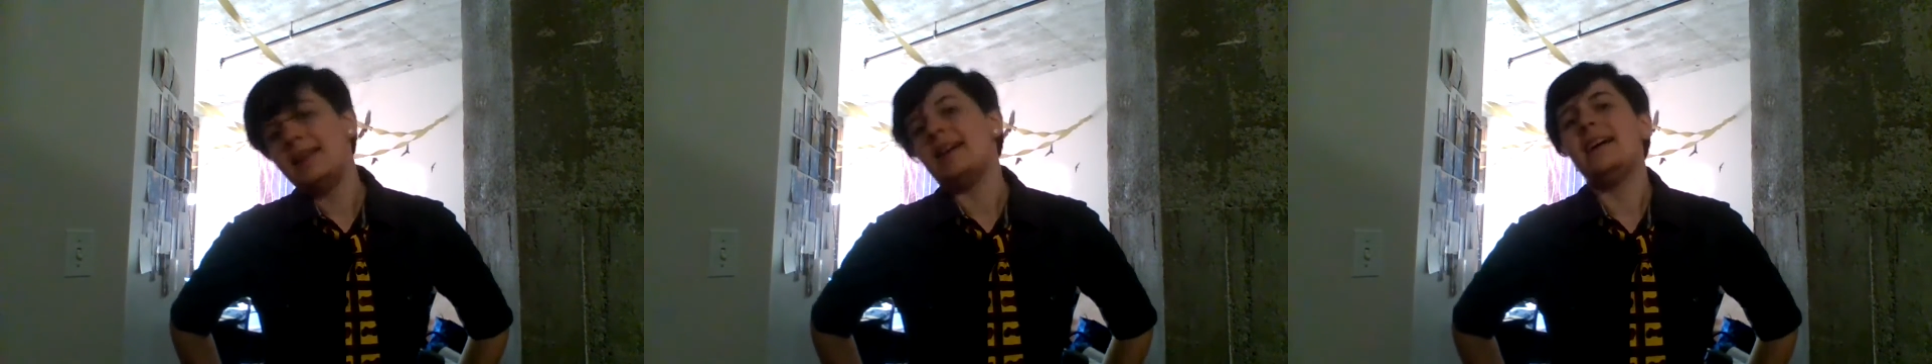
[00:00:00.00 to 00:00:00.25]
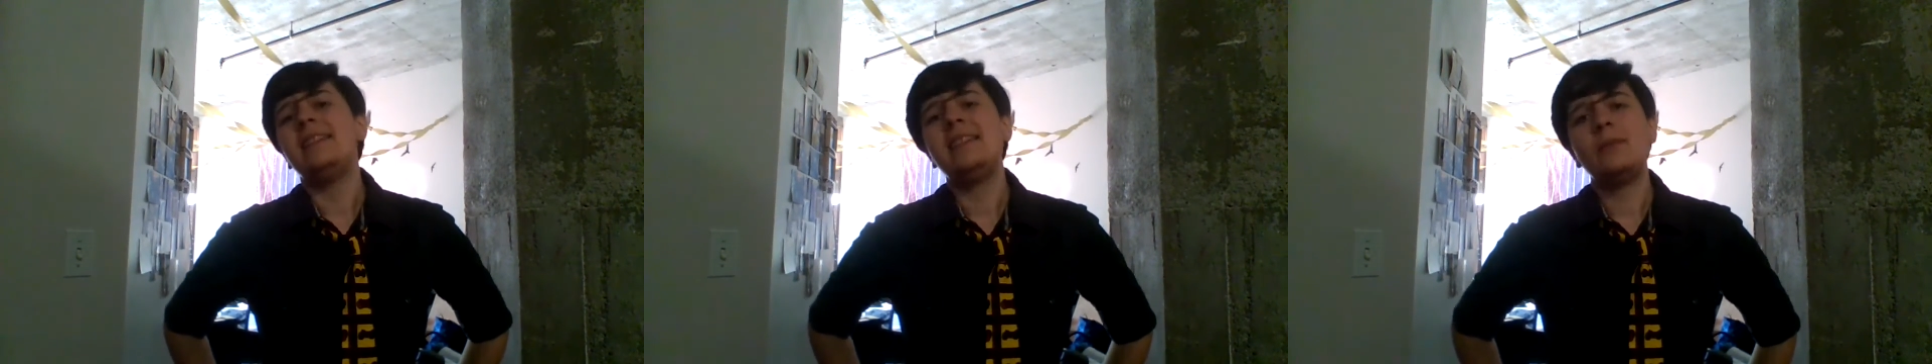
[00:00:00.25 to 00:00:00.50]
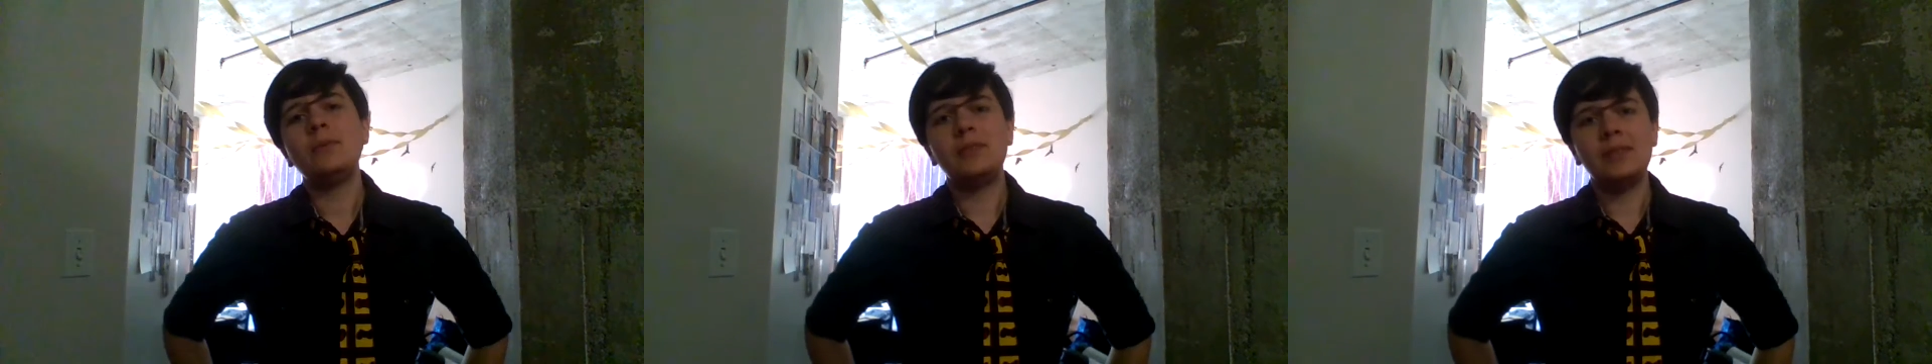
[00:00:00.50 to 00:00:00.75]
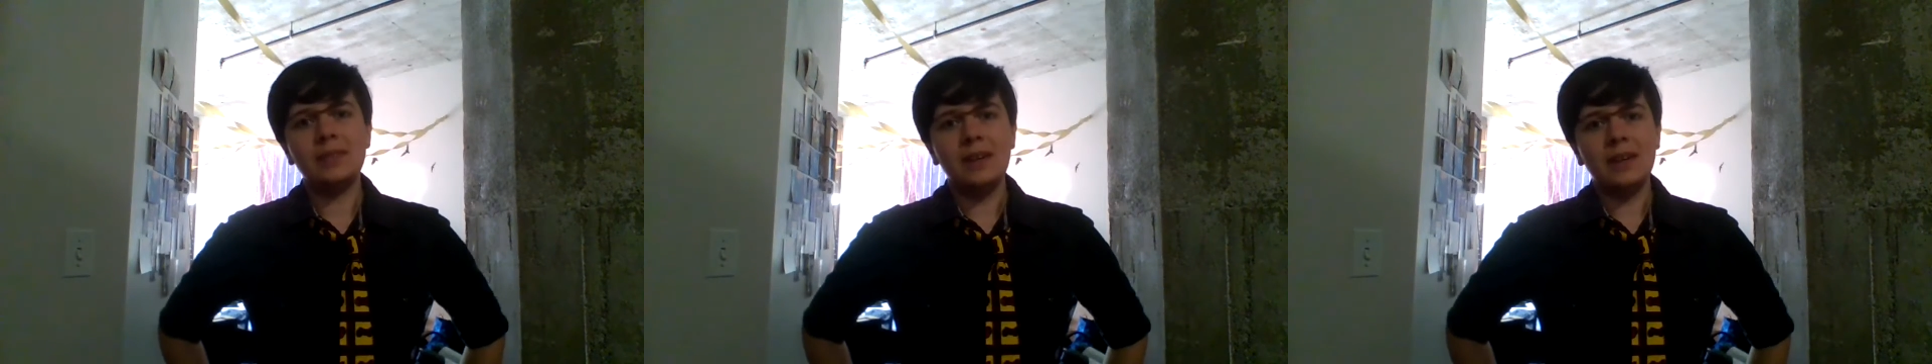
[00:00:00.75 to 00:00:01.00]
And they were
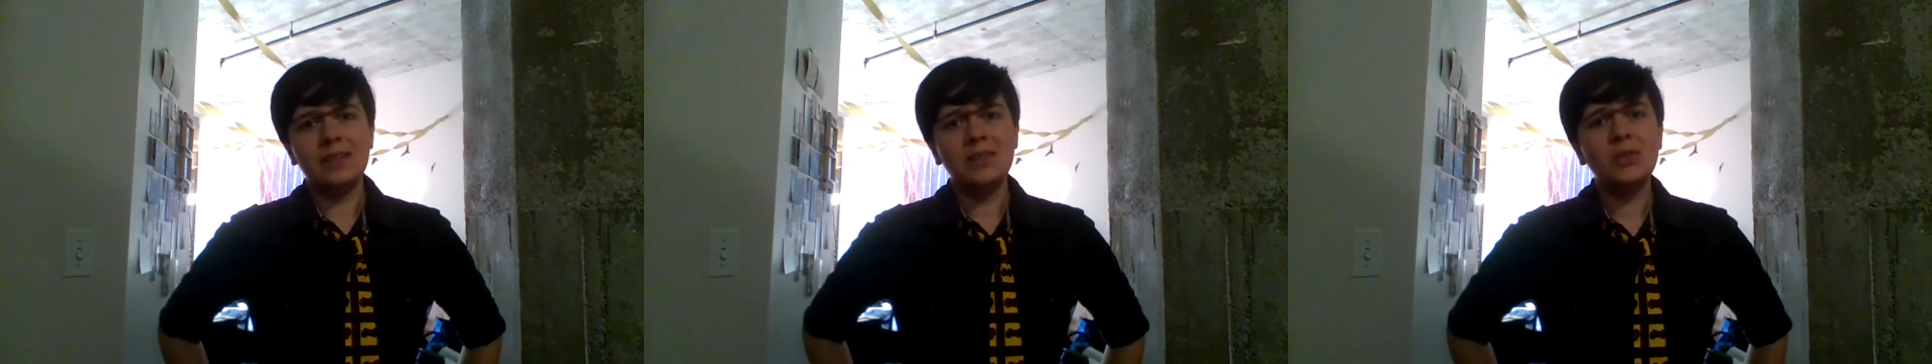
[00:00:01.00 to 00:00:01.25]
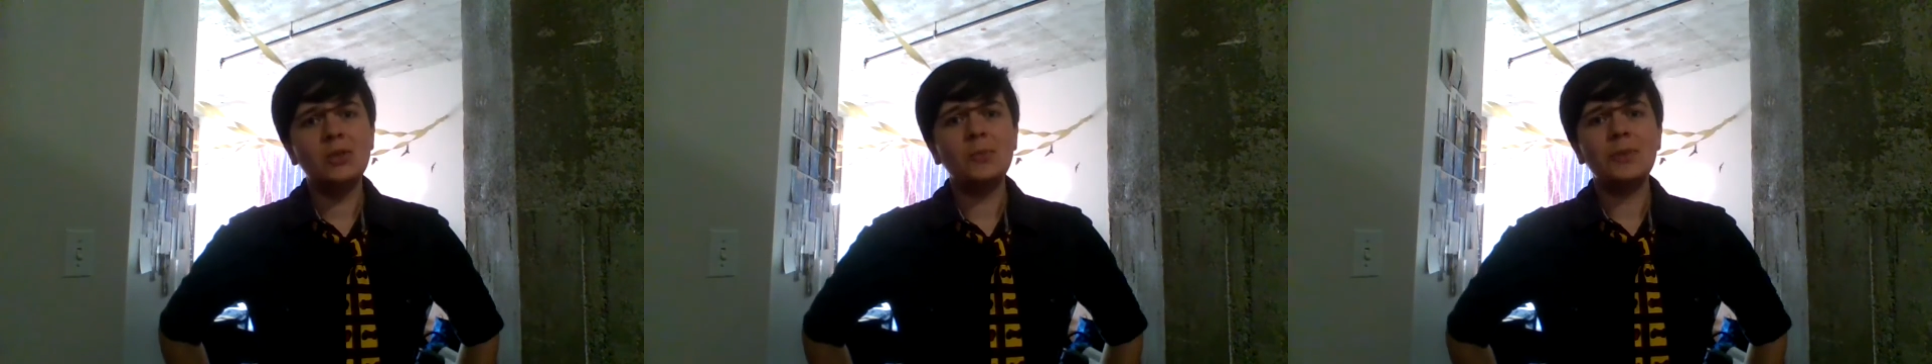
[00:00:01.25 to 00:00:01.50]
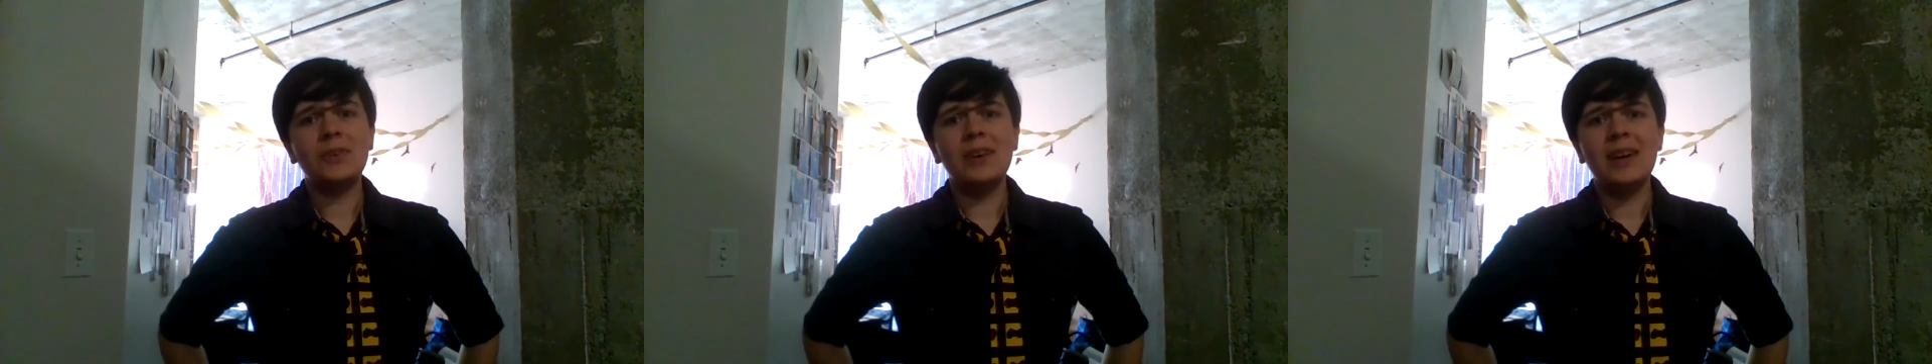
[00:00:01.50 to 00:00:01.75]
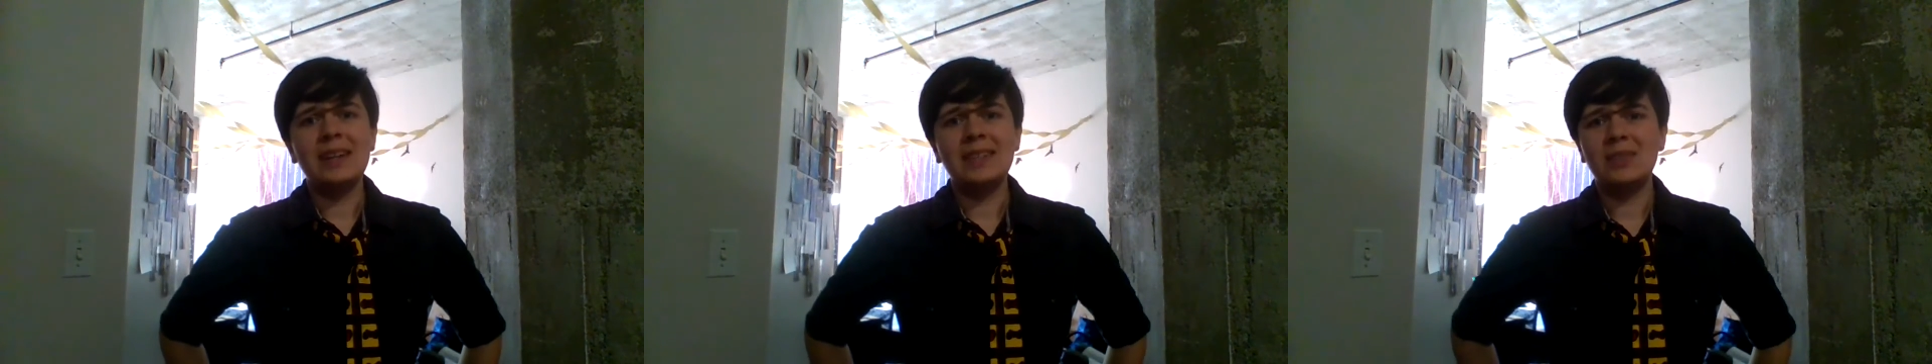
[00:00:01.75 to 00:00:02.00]
just all super
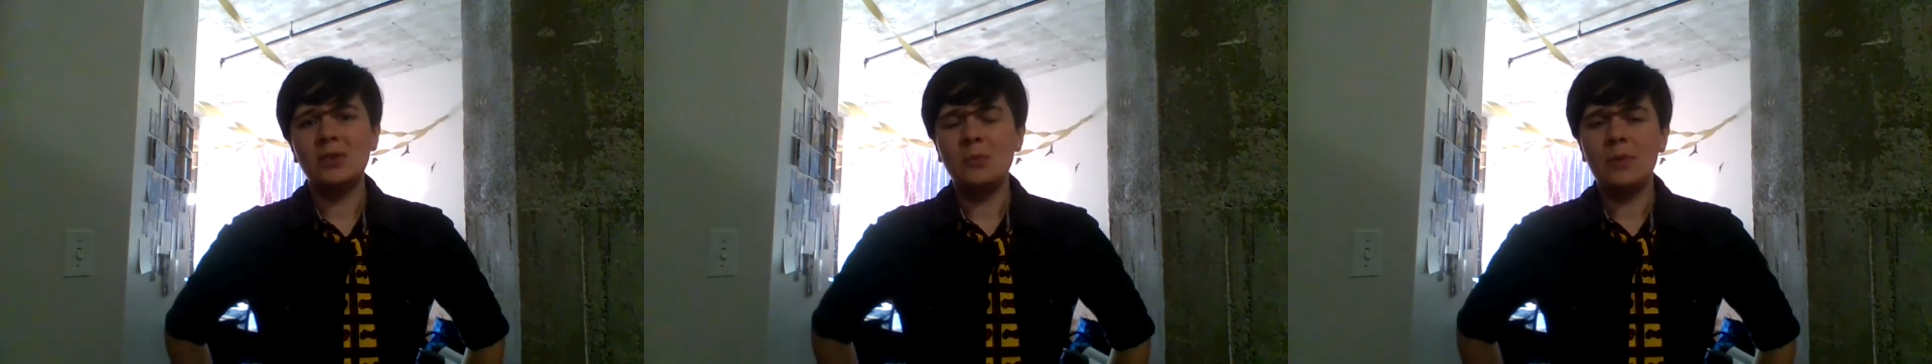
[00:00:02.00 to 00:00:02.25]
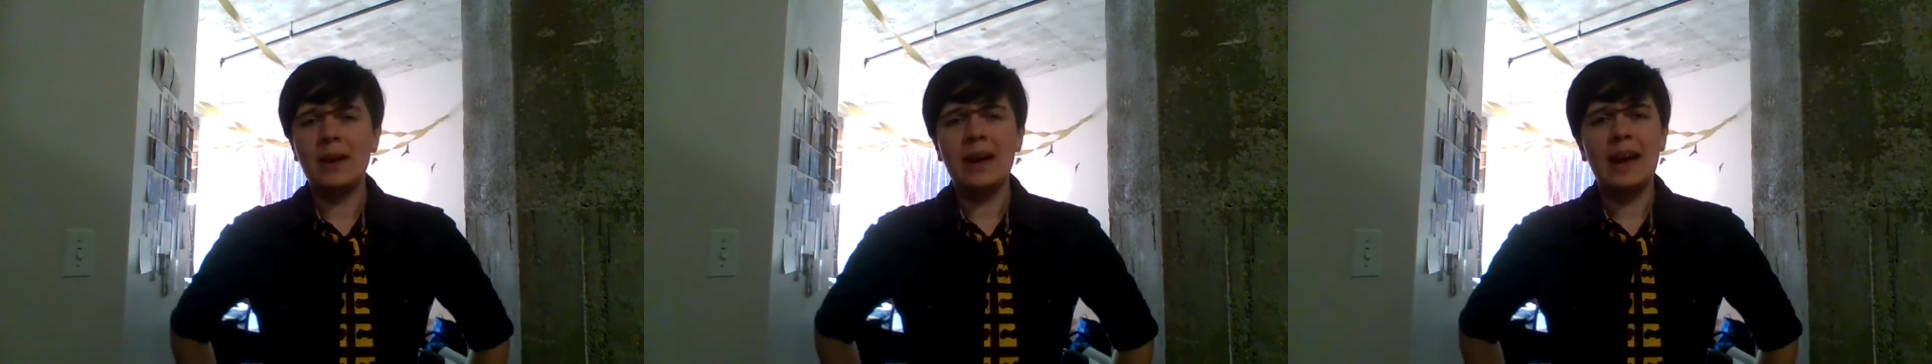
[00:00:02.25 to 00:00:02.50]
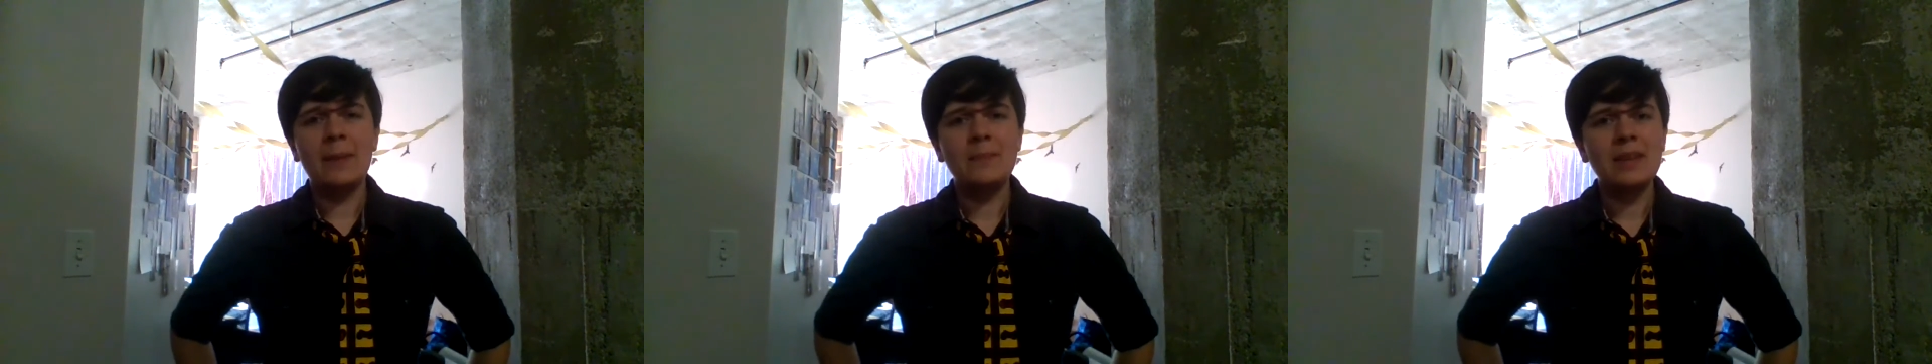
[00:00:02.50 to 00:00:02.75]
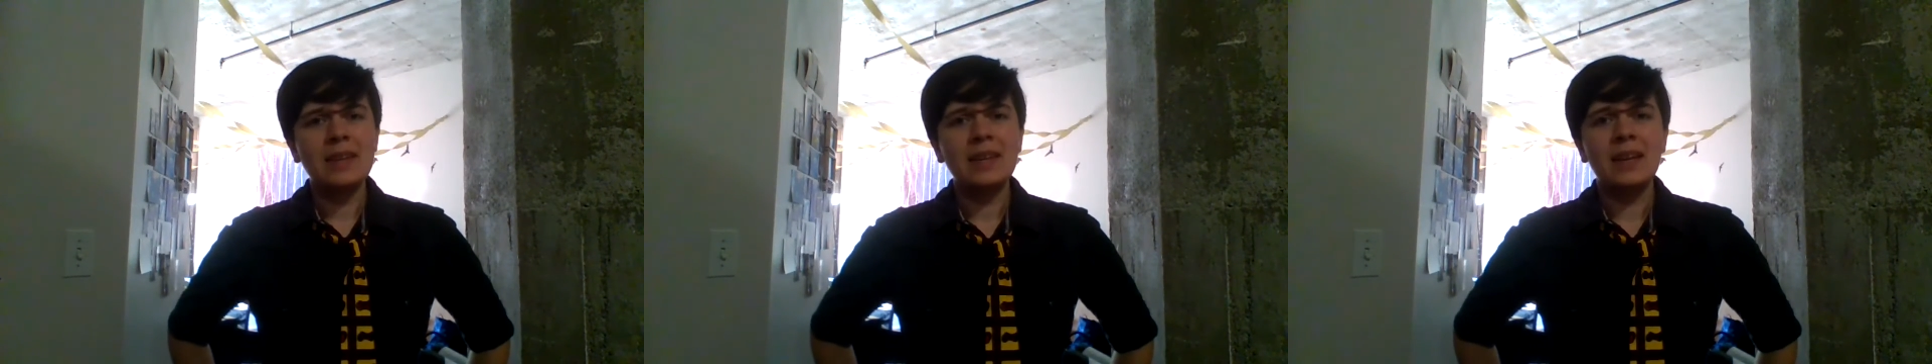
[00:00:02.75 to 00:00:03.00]
great, super
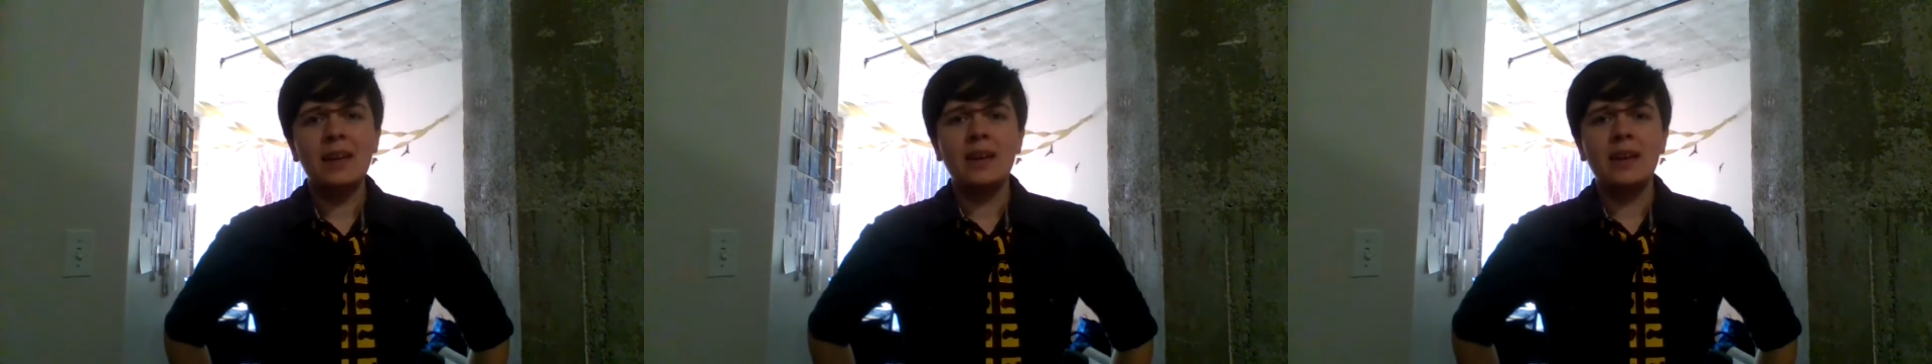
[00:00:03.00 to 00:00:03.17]
happy.